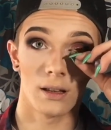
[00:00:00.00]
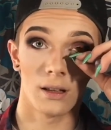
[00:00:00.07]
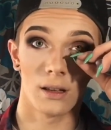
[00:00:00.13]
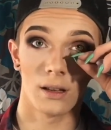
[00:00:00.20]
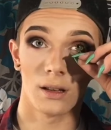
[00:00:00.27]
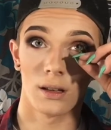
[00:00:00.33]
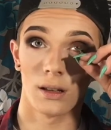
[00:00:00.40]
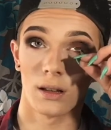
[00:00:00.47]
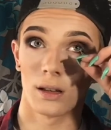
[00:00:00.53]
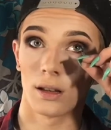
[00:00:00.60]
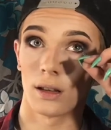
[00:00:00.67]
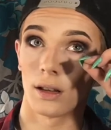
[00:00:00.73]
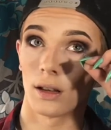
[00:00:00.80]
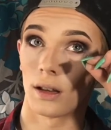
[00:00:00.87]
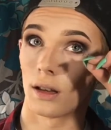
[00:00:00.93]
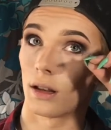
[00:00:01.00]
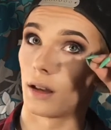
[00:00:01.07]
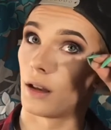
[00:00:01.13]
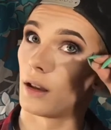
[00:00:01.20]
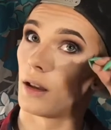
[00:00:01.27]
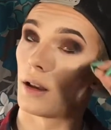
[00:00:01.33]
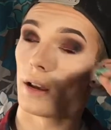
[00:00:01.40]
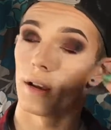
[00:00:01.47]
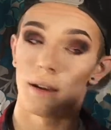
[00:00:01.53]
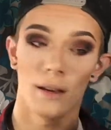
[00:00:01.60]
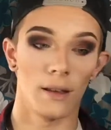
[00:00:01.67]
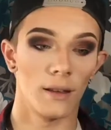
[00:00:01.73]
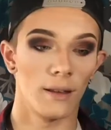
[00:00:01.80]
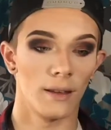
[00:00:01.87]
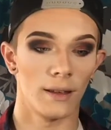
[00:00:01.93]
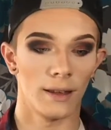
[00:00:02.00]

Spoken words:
Nobody speaks.